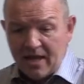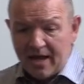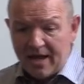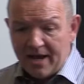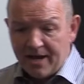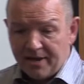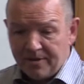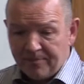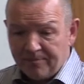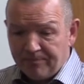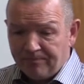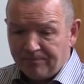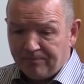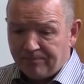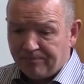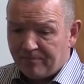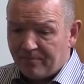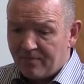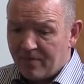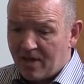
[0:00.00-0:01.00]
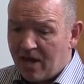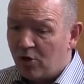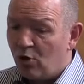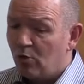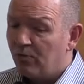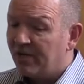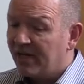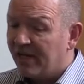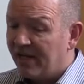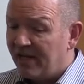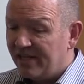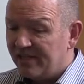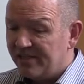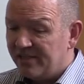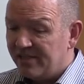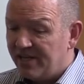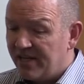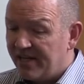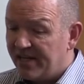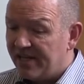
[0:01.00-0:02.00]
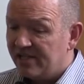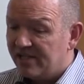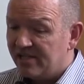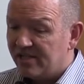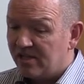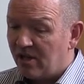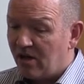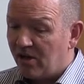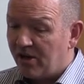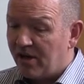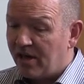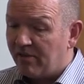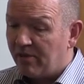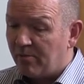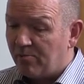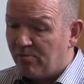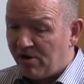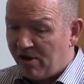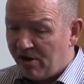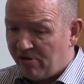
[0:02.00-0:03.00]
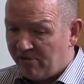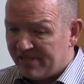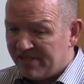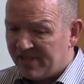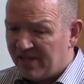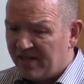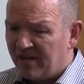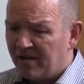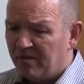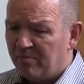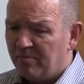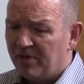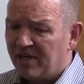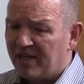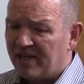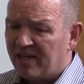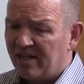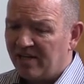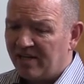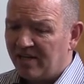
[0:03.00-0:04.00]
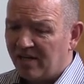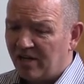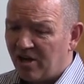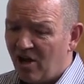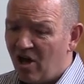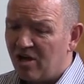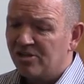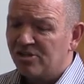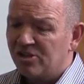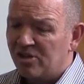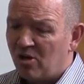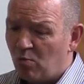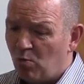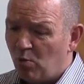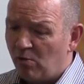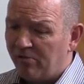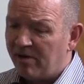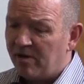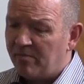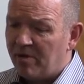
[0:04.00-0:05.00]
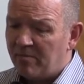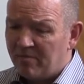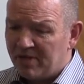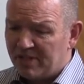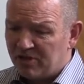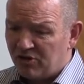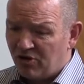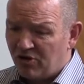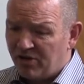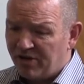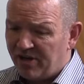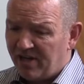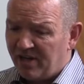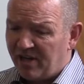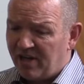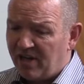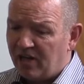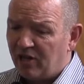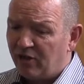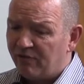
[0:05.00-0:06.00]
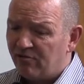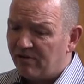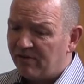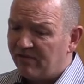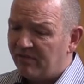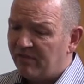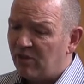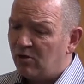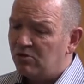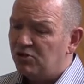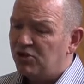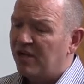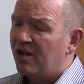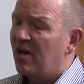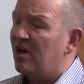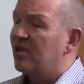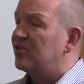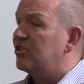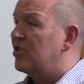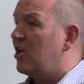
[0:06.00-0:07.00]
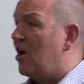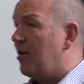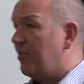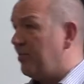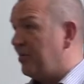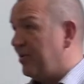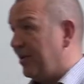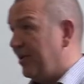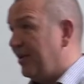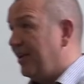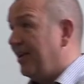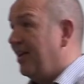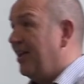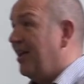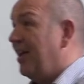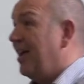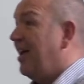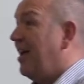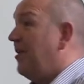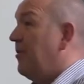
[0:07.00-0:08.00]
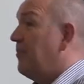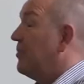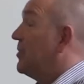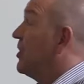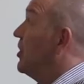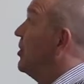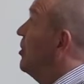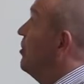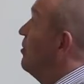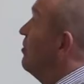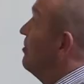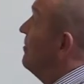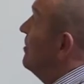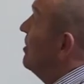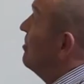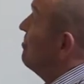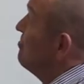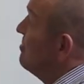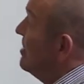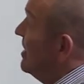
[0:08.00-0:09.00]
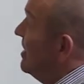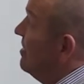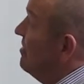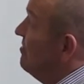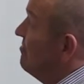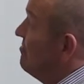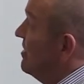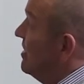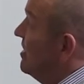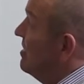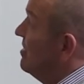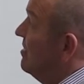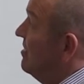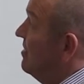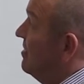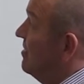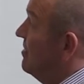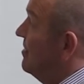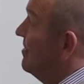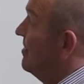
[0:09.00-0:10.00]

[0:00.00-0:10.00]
I know the kids' needs are now the priority, but I can't stop worrying about my daughter. I love her even though she can't stop. You know, real